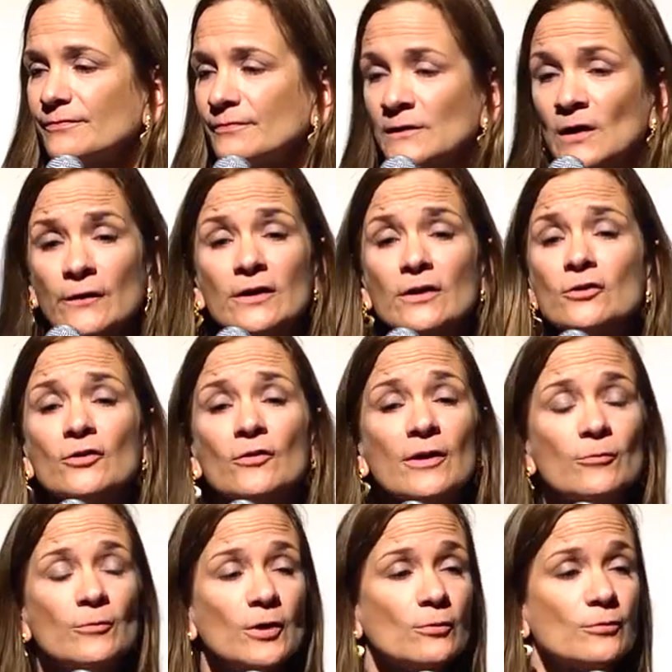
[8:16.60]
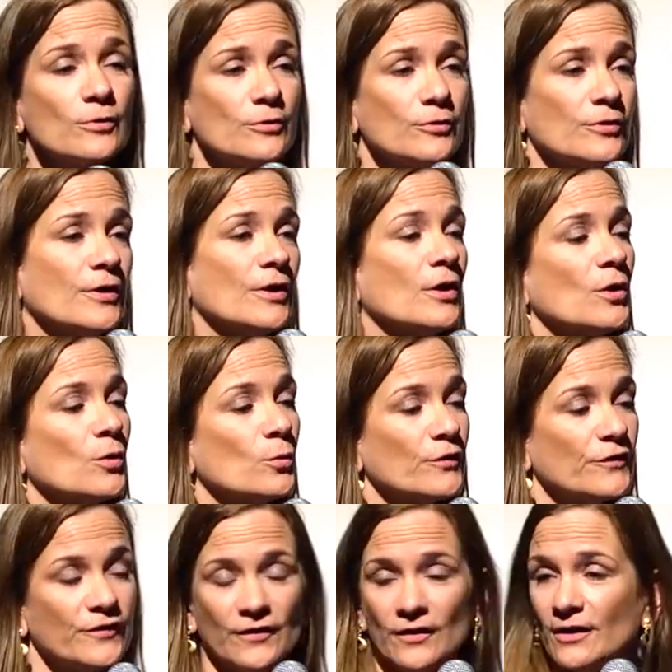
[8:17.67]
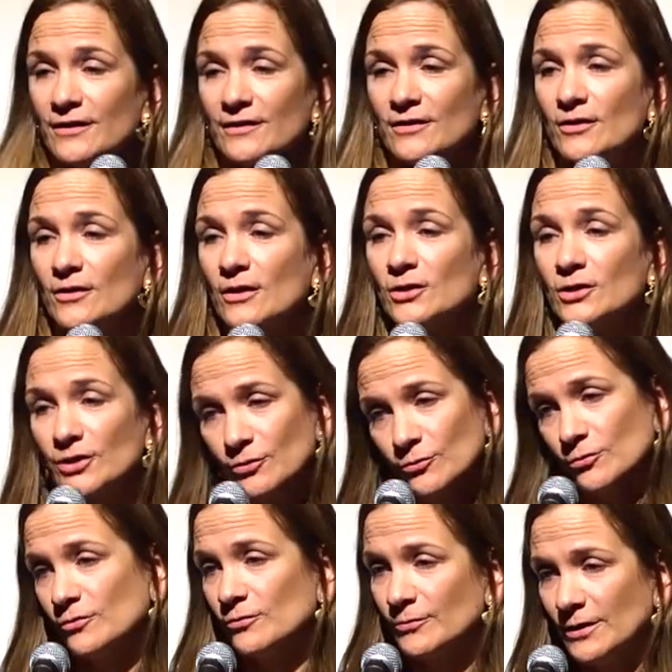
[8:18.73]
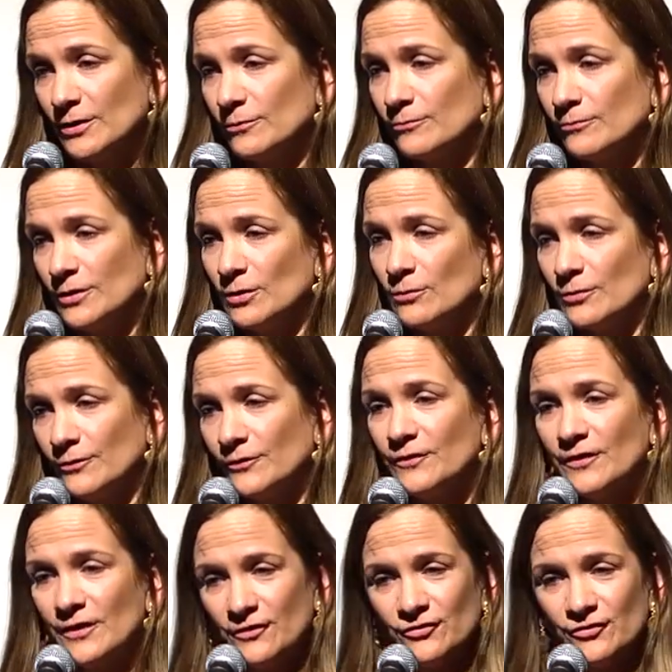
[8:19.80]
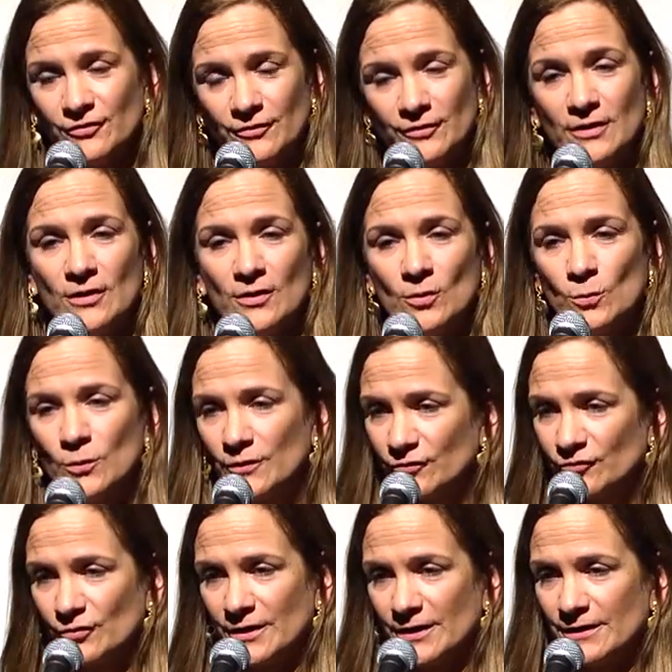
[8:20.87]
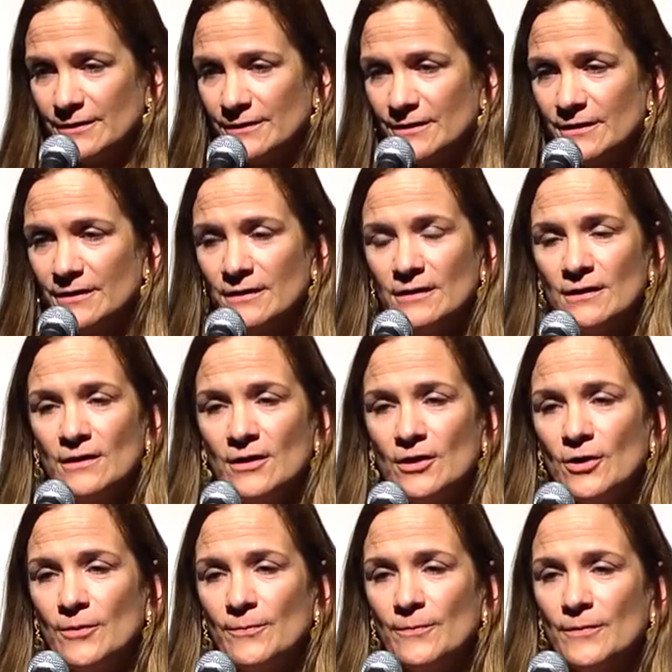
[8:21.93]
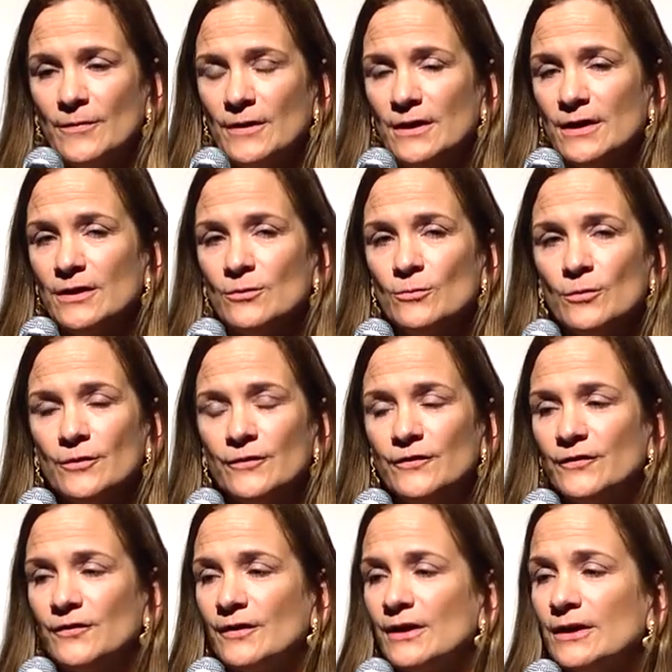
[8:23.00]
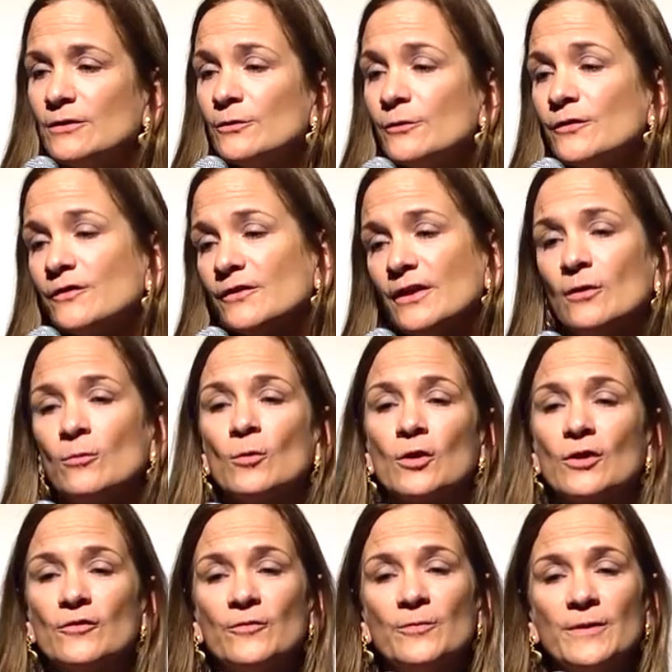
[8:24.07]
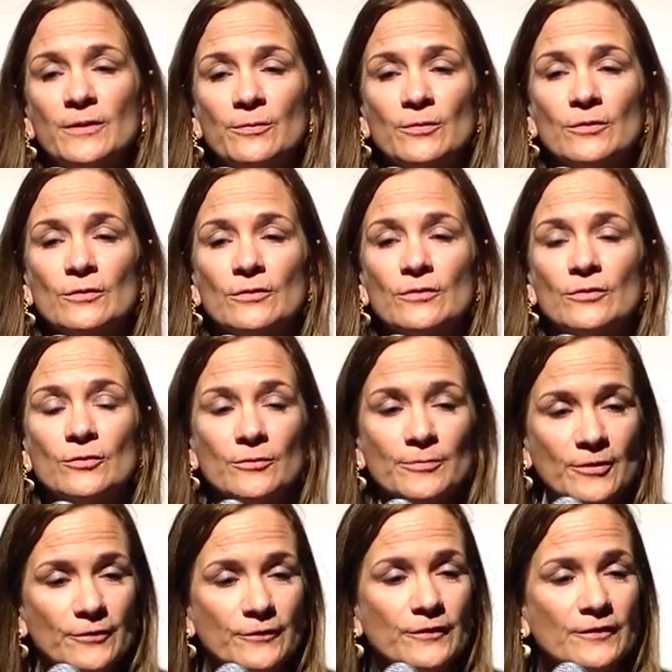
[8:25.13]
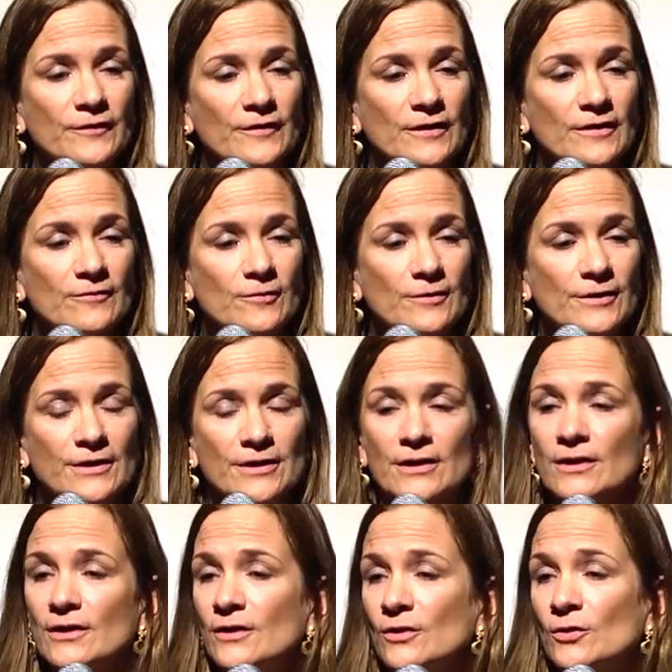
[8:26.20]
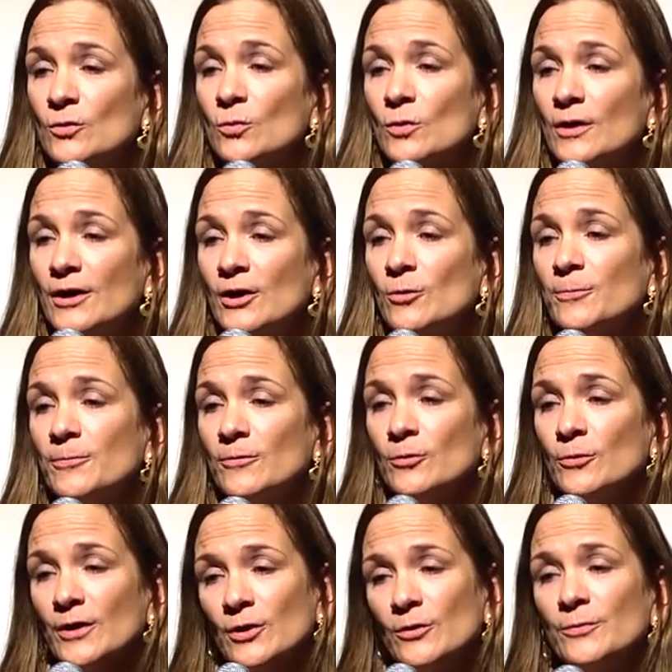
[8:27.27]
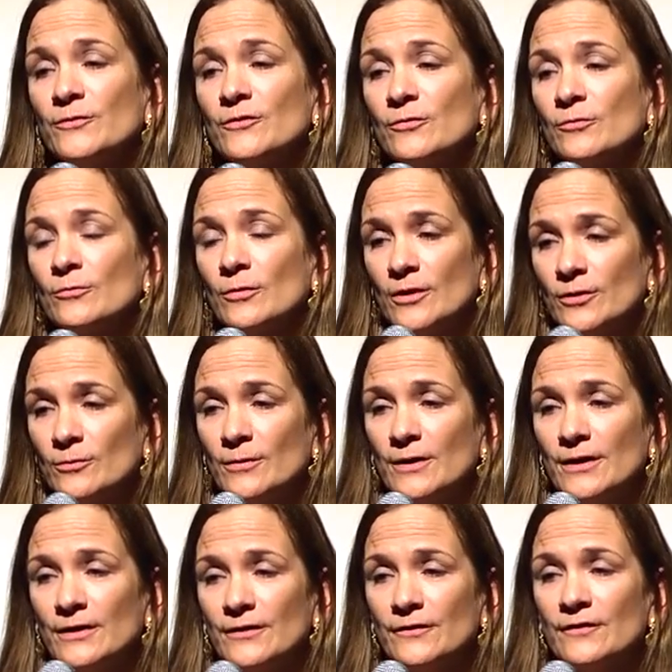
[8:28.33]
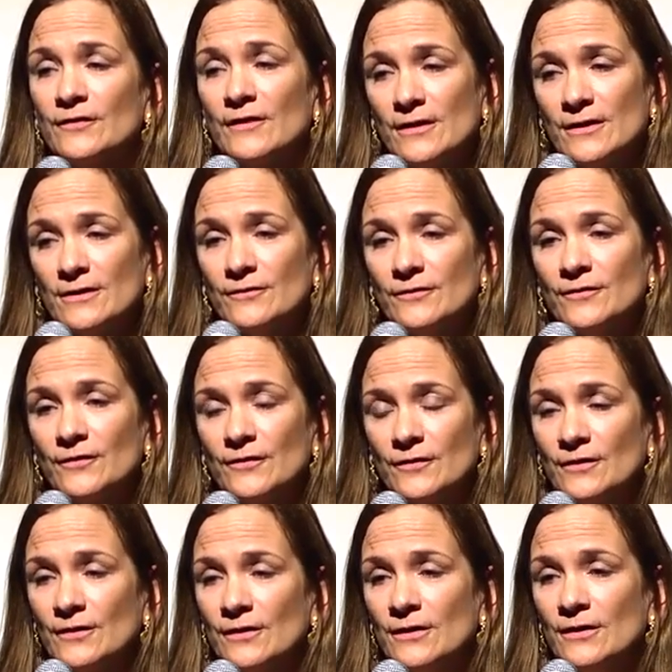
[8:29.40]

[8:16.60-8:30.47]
Now, the Underground Railroad was not a literal rail, railroad station with a train. Um, it was a loose network of people who opposed slavery, who, were help, who helped runaway slaves